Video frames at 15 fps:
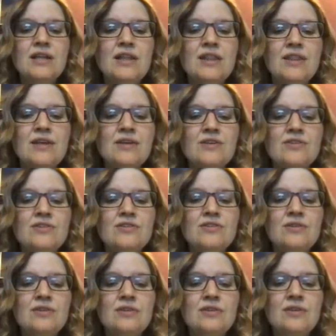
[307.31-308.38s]

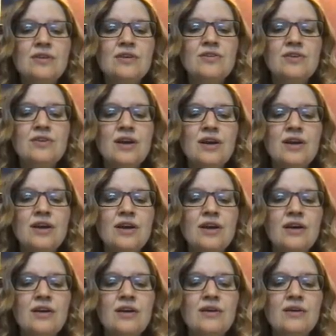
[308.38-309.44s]
this
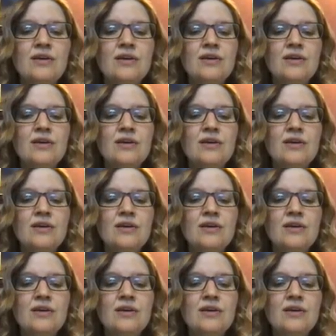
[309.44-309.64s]
area